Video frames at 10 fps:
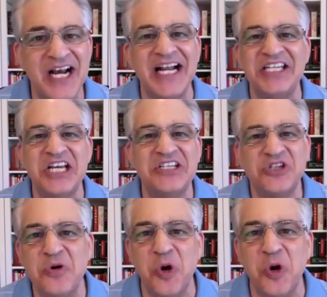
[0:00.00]
And it's
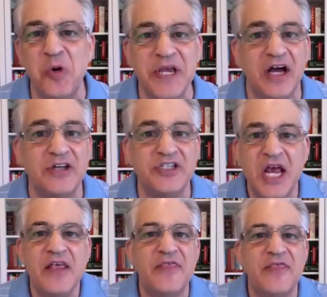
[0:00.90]
so cool because
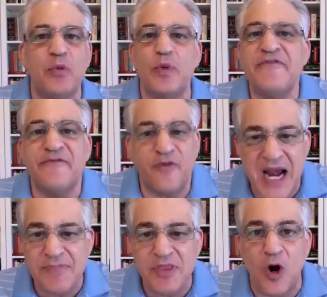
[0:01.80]
they
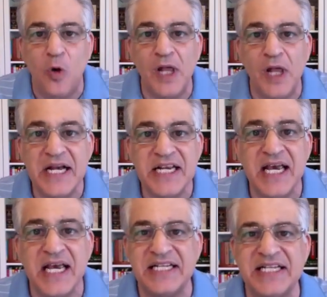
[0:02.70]
reframe the whole idea.
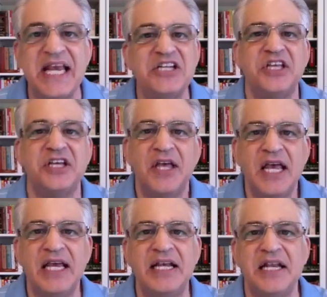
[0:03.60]
It takes it
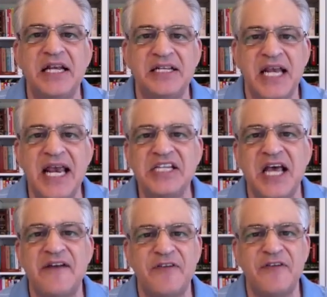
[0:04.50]
takes
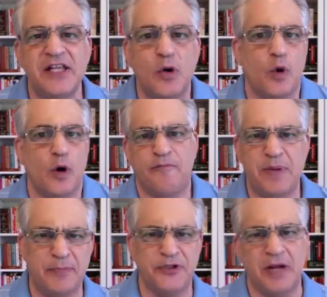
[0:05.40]
that feeling of, well,
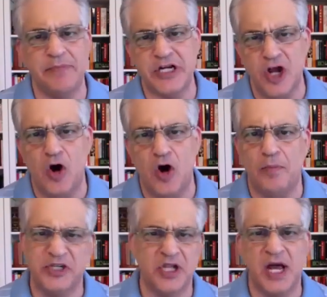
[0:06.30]
people tell me no, it
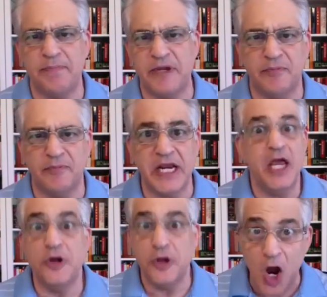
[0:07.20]
must not be for me.
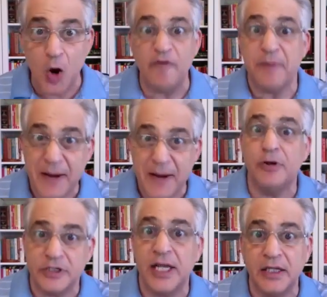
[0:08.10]
No, if people are
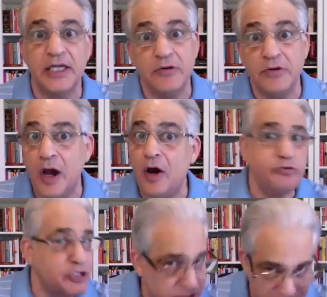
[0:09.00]
telling you no,
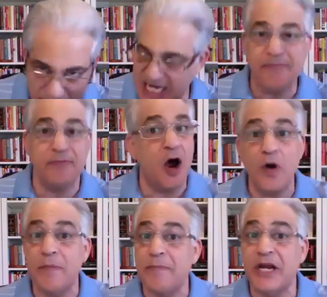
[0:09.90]
just keep going,
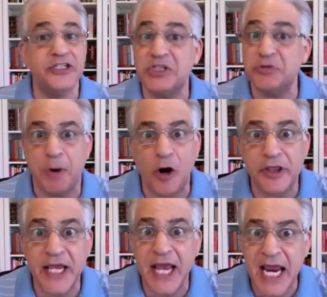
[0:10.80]
because that's part of the
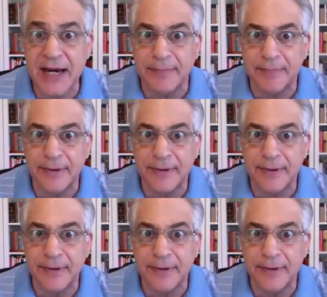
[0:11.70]
game.